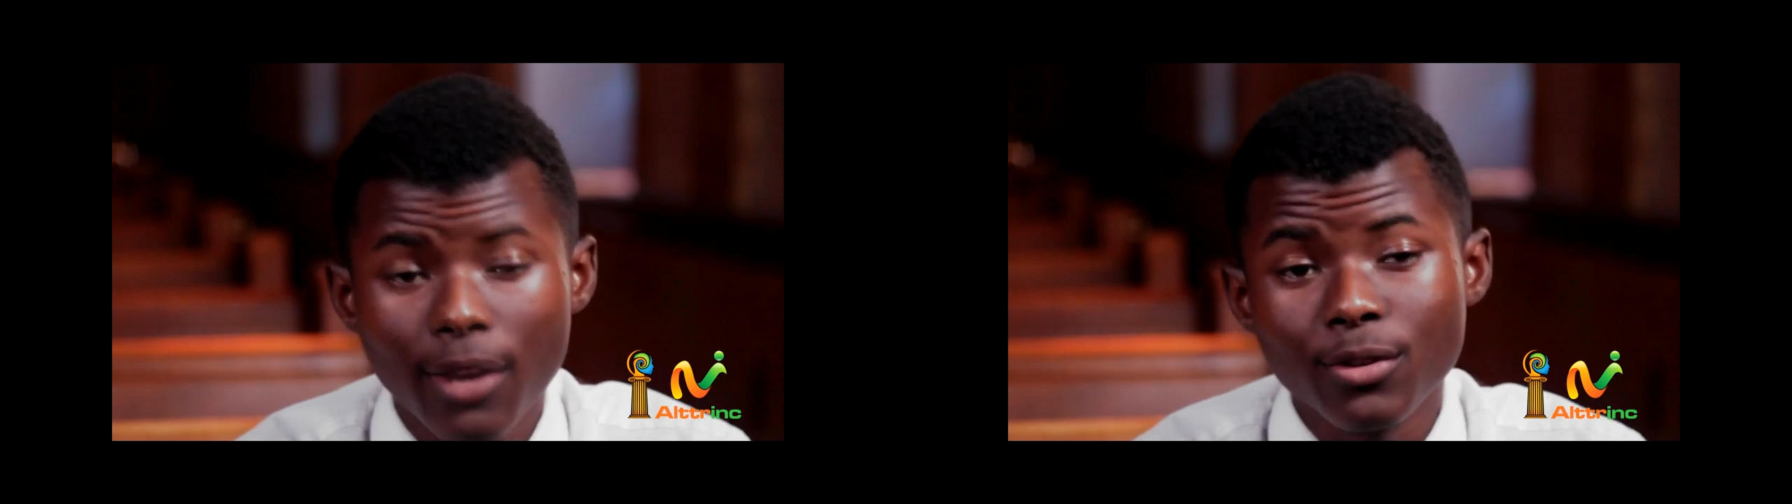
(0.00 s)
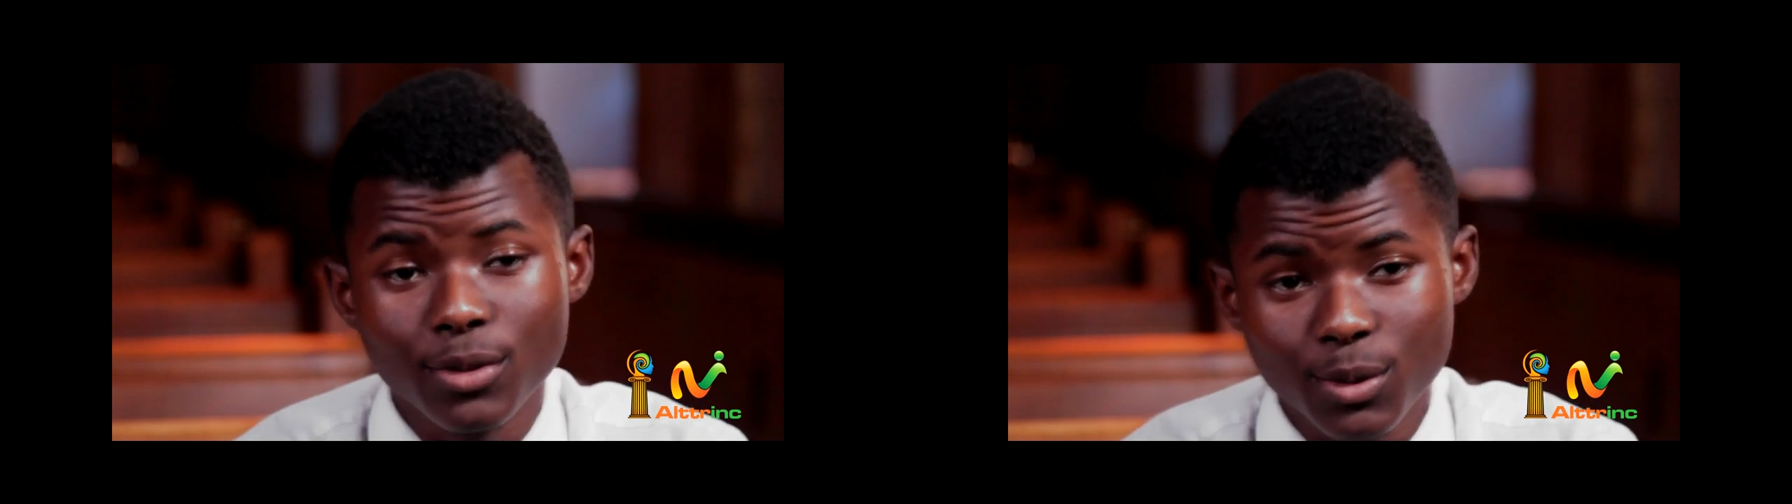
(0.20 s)

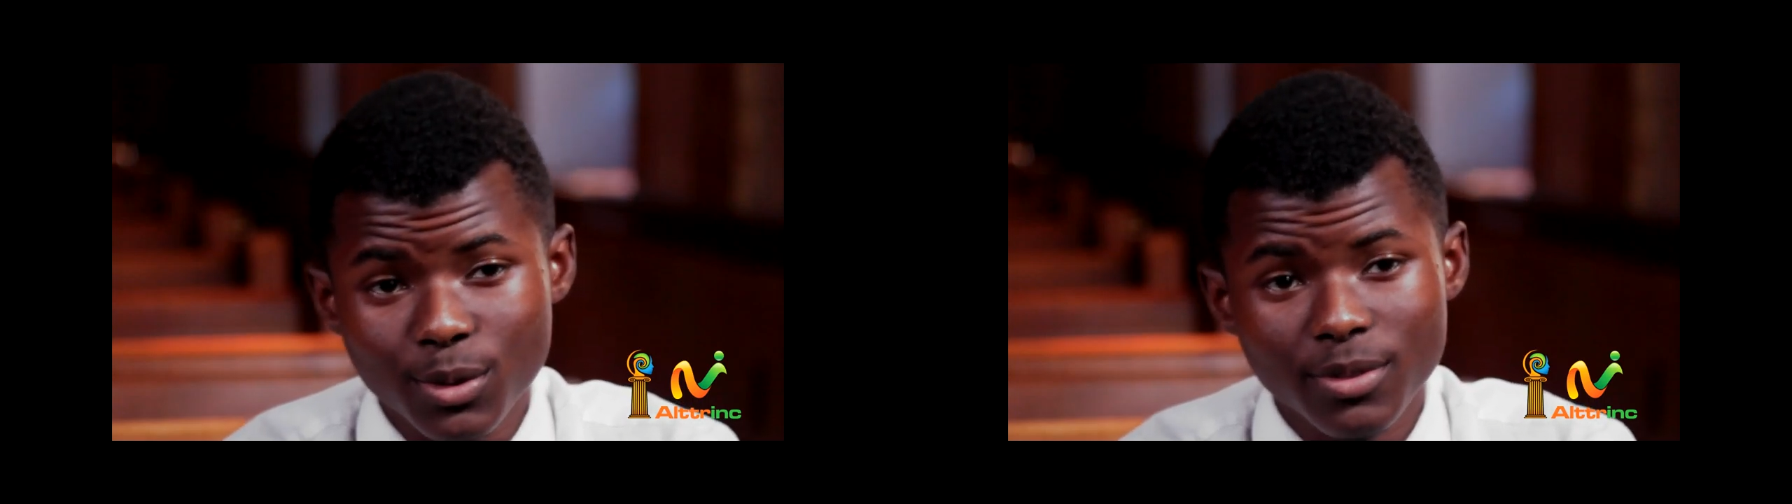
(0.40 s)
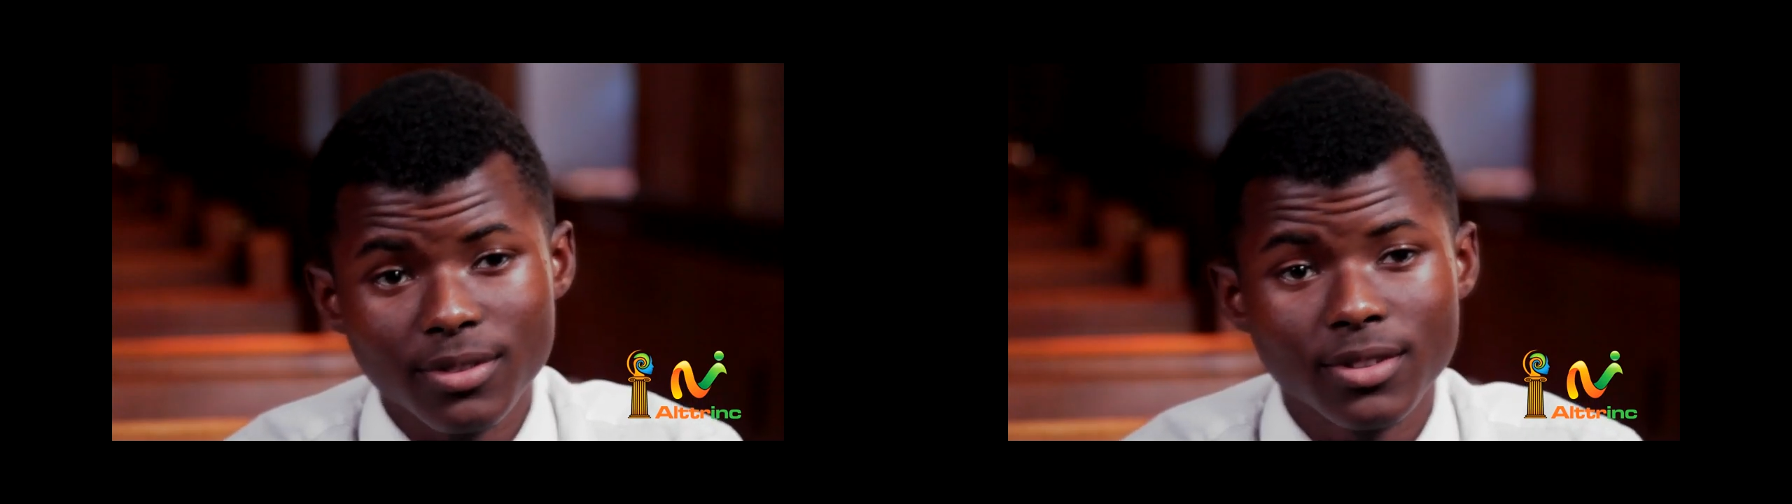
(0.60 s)
out of school
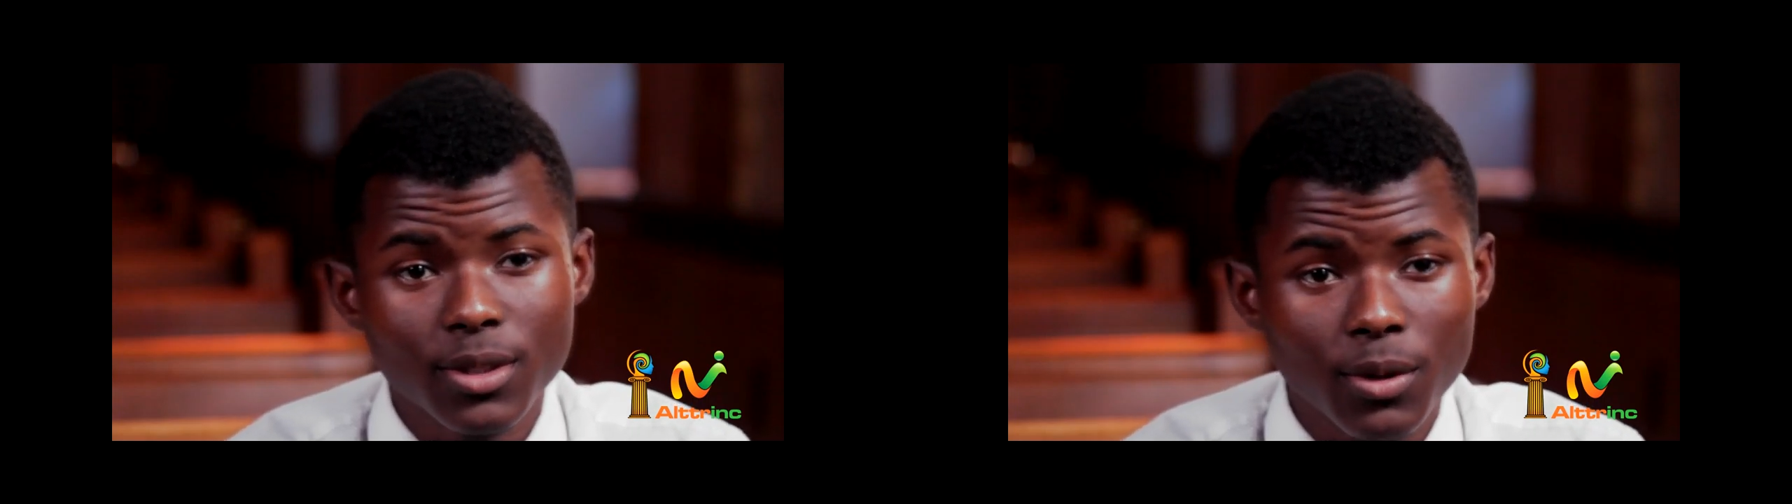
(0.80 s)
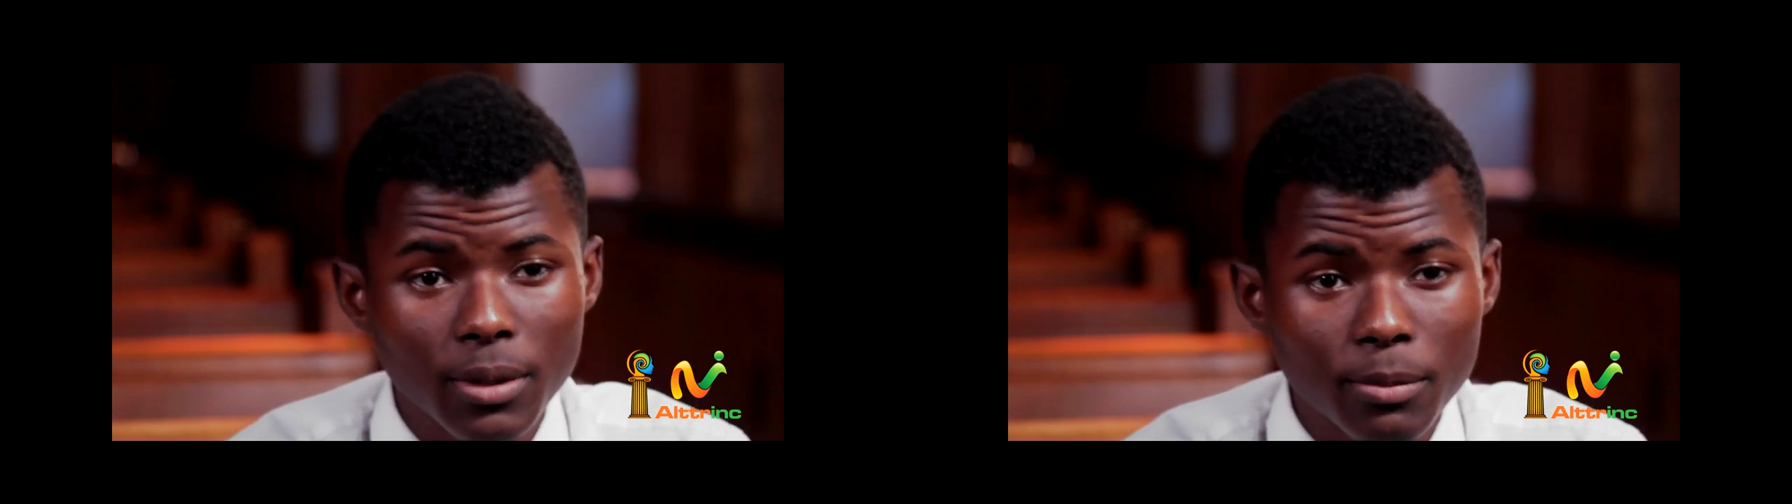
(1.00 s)
to
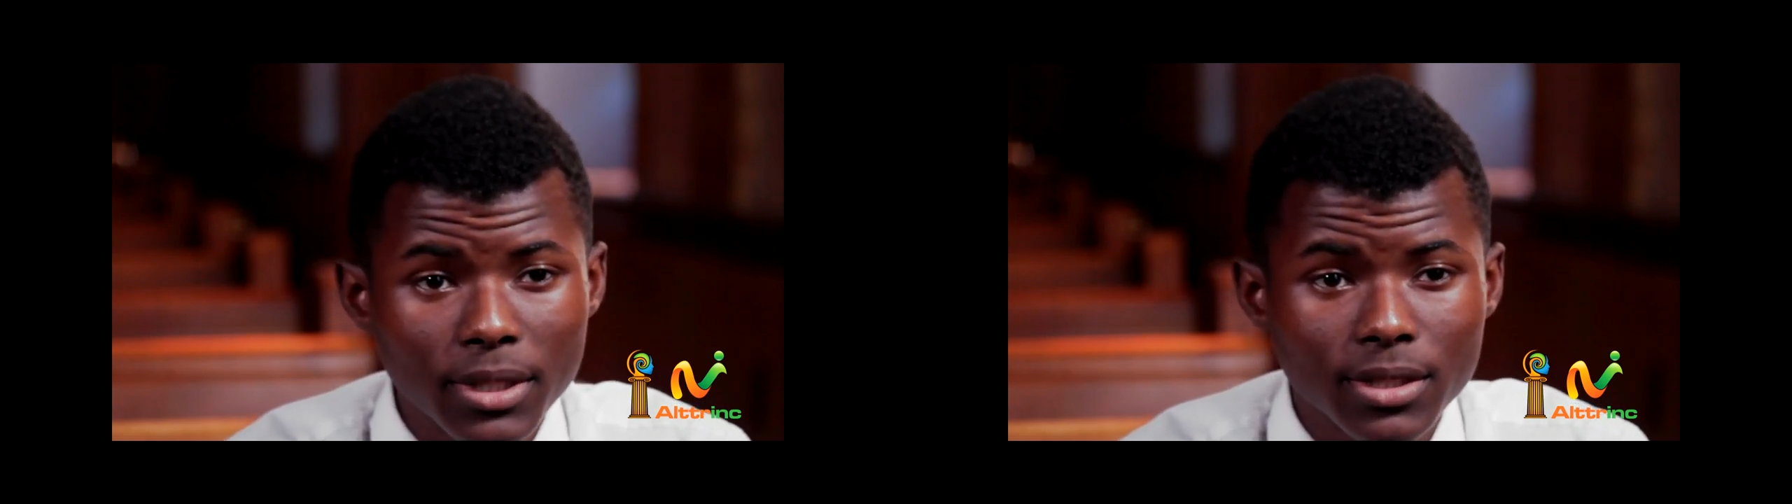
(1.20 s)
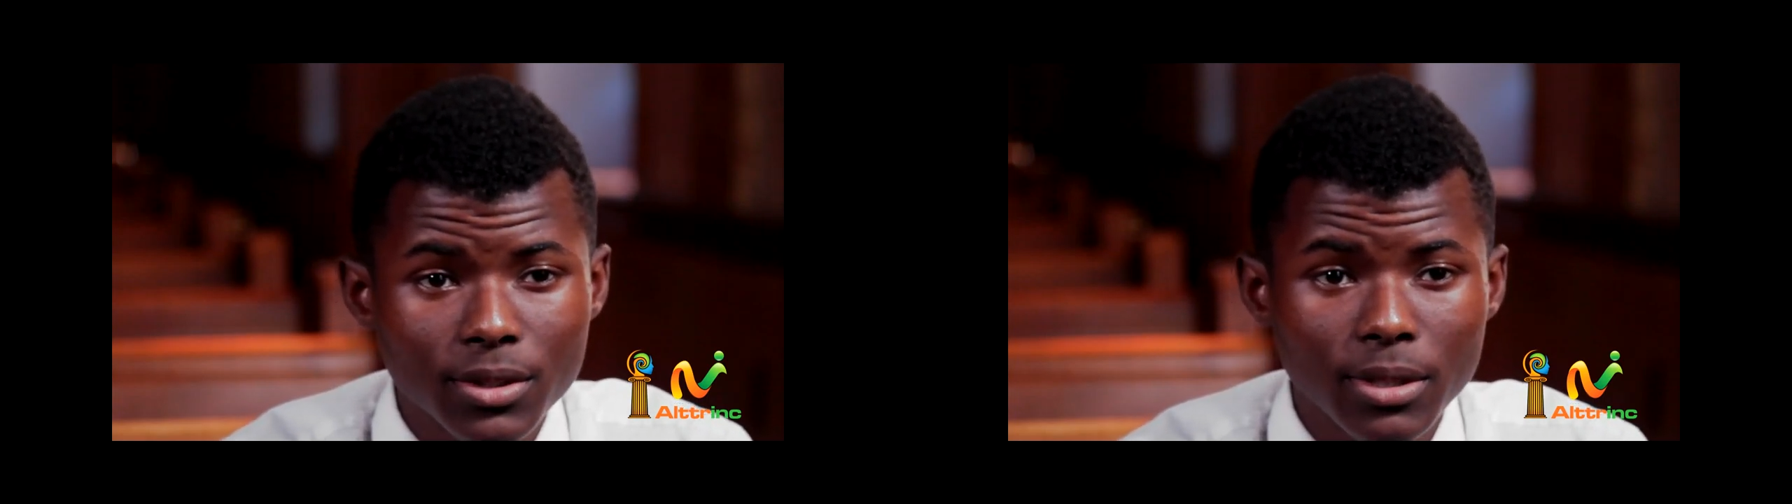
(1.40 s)
go on a
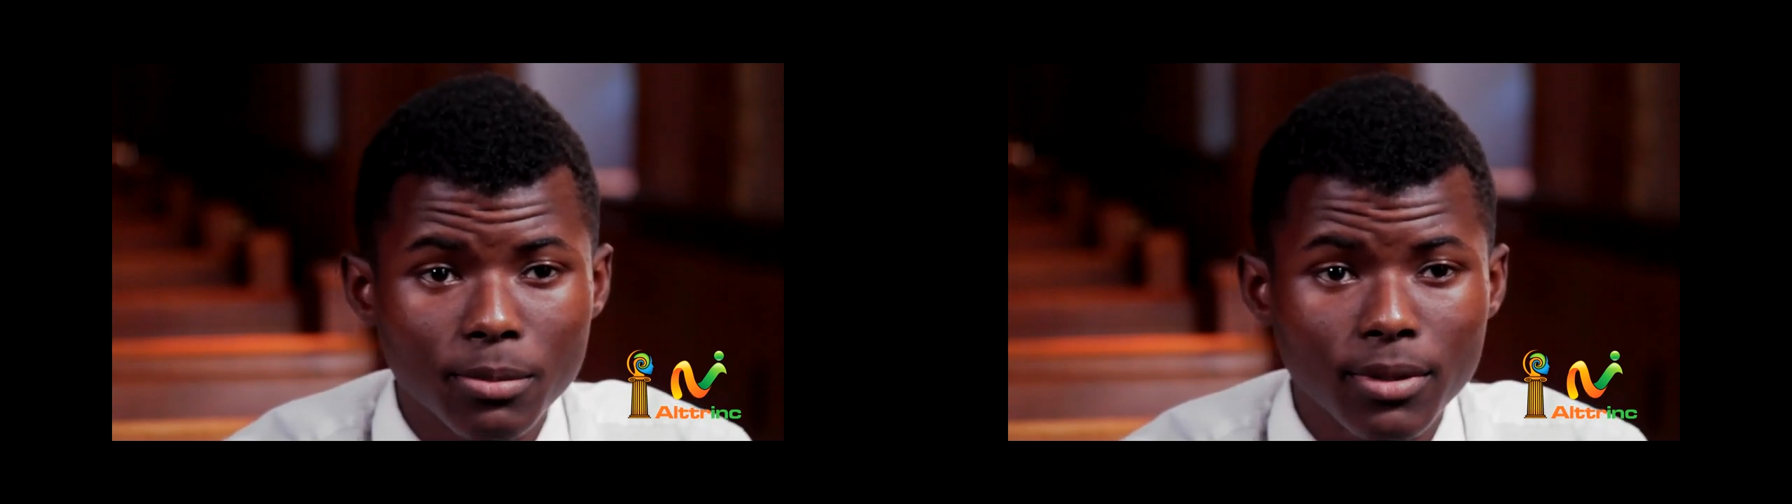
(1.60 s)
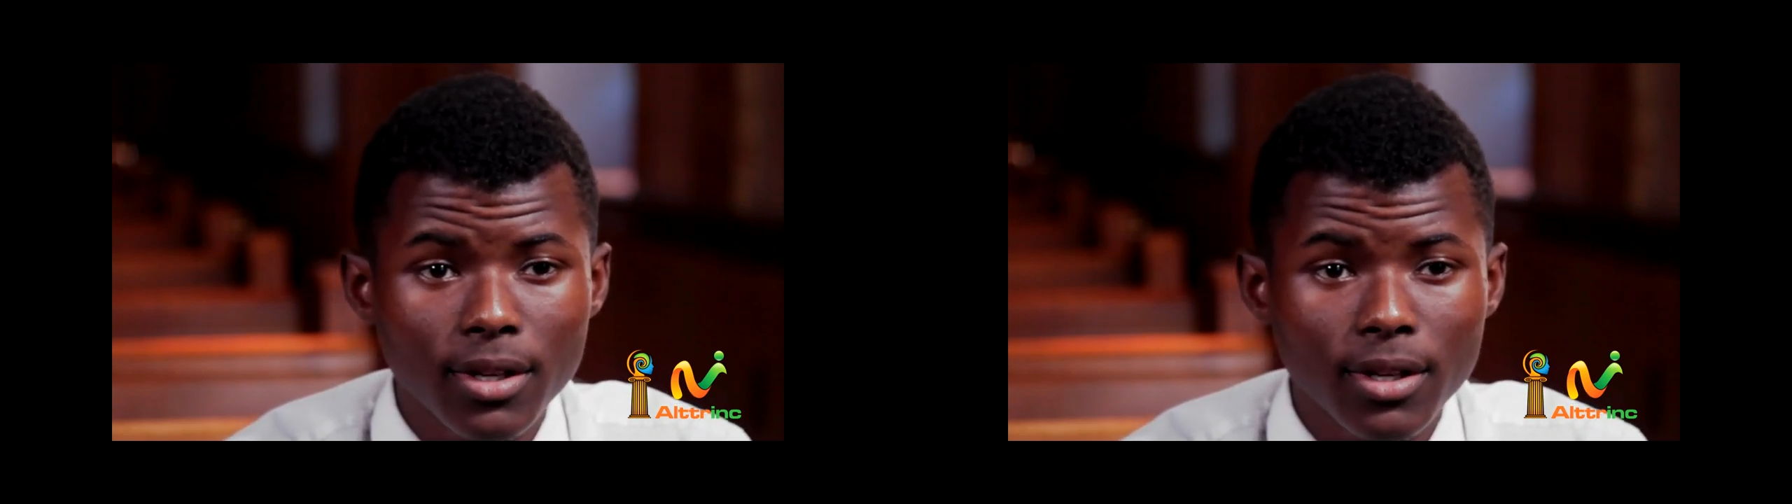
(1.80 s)
mission trip